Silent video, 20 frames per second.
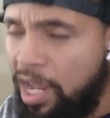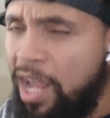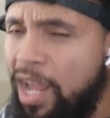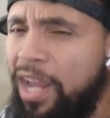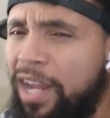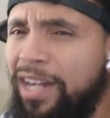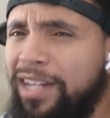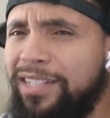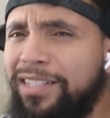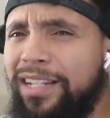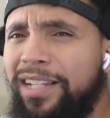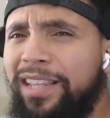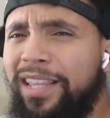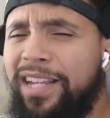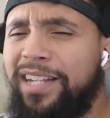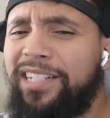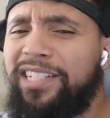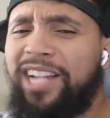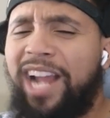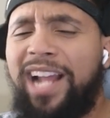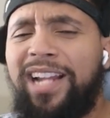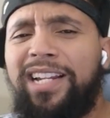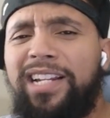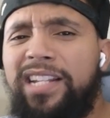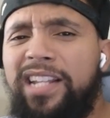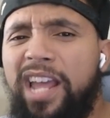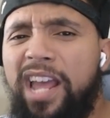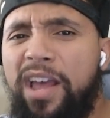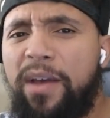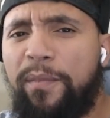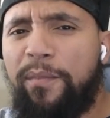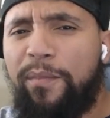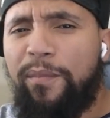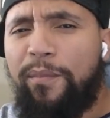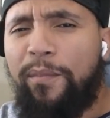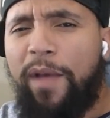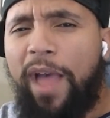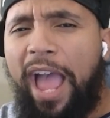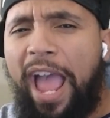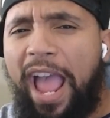Here's the thing. Johnny Depp
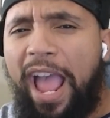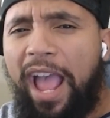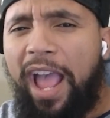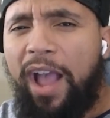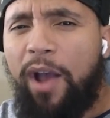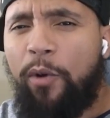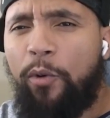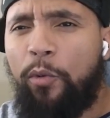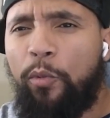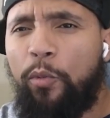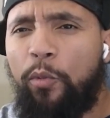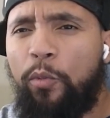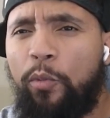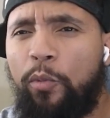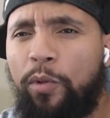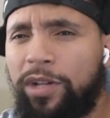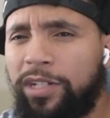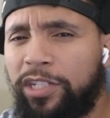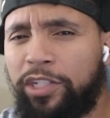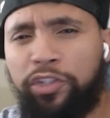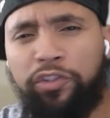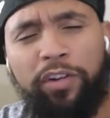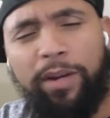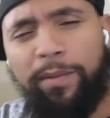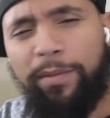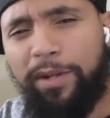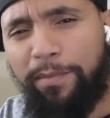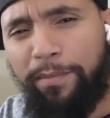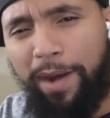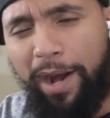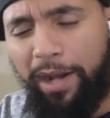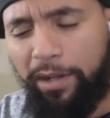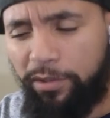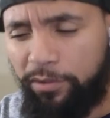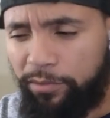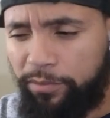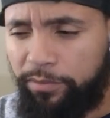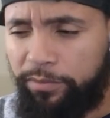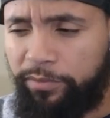wasn't dreaming about him.